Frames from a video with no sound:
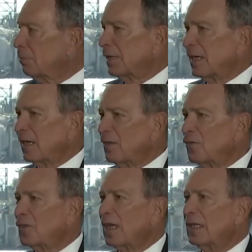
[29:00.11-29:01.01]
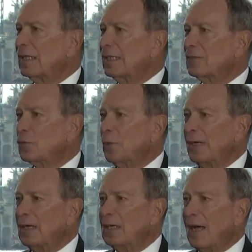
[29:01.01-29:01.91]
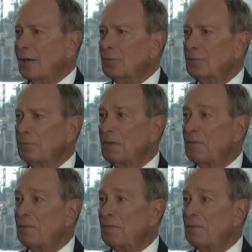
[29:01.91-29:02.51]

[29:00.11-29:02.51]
Plans get tweeted out